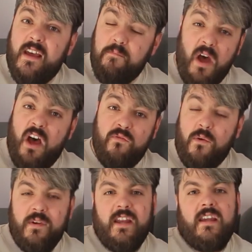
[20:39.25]
And part of
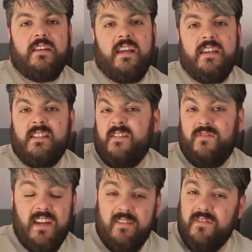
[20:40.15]
what we need is
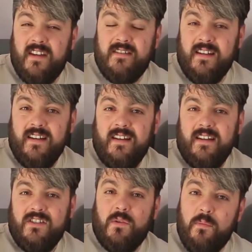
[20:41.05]
forgiveness.
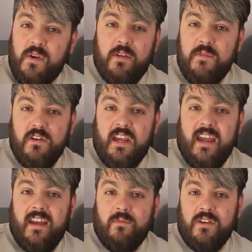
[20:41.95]
So when we're
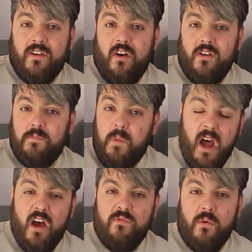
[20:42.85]
communicating with God,
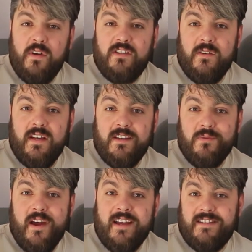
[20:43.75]
part of what we're doing is
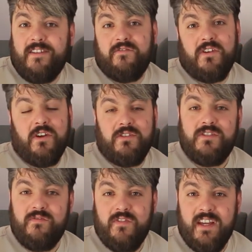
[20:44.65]
we're asking for
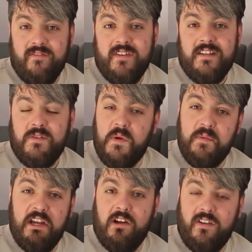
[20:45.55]
God's forgiveness. We're
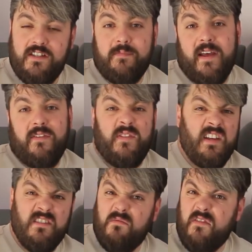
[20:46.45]
being honest about the
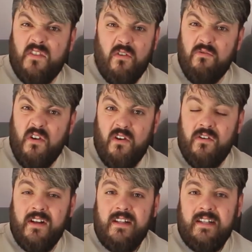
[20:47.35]
things that we've got
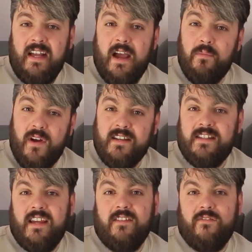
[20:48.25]
wrong, and we're
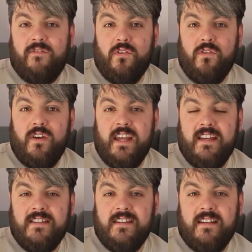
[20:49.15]
asking for
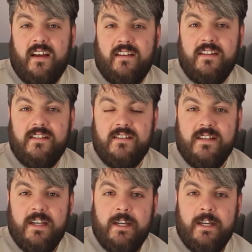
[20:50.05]
His guidance.